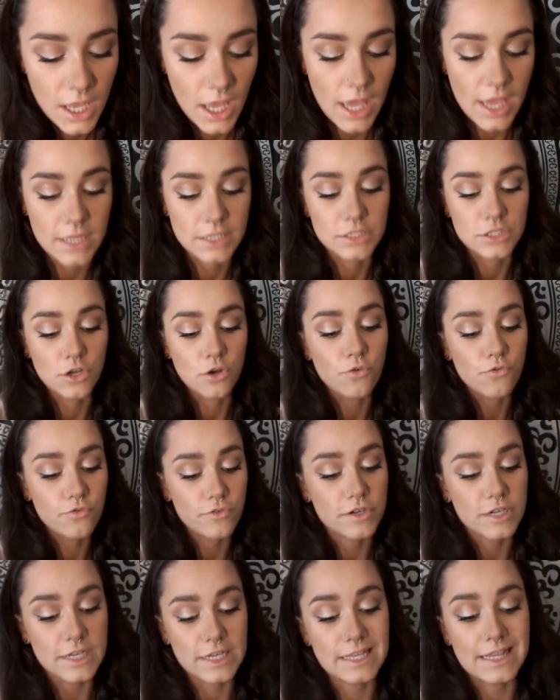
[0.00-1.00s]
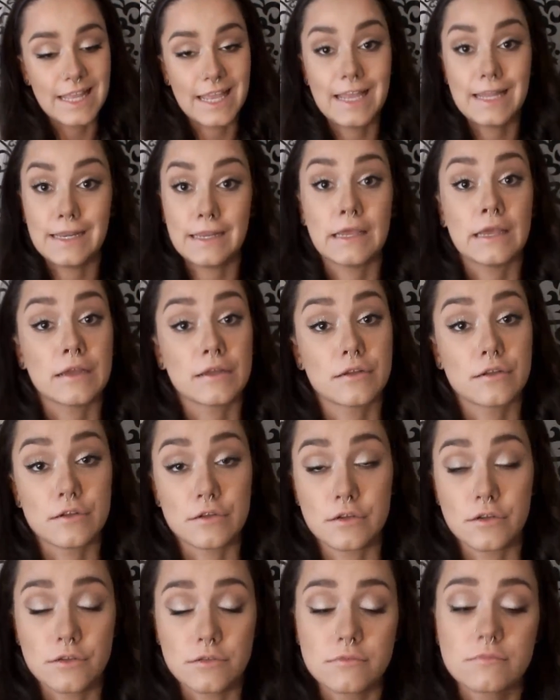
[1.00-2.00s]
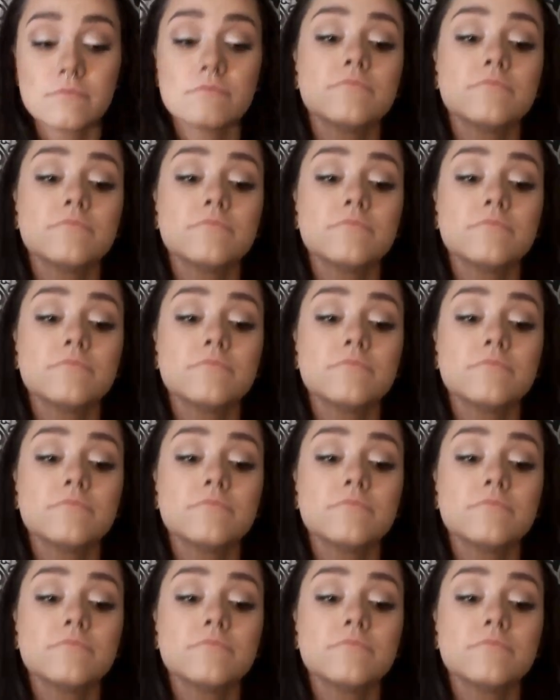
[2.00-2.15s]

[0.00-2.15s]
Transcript: And don't forget that neck, girl.